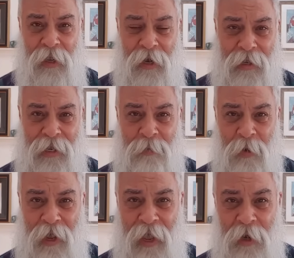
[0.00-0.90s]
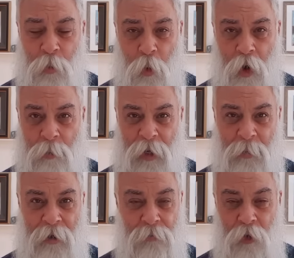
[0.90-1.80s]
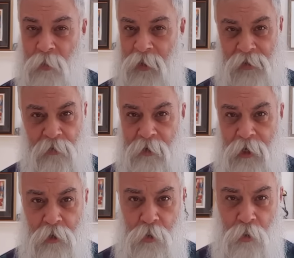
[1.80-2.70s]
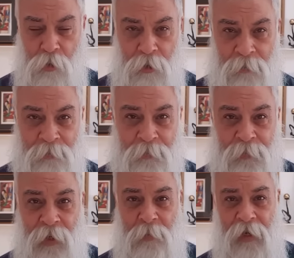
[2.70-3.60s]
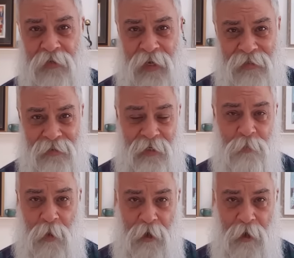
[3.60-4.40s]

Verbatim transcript: and I keep my head warm and my room is very cool because I sleep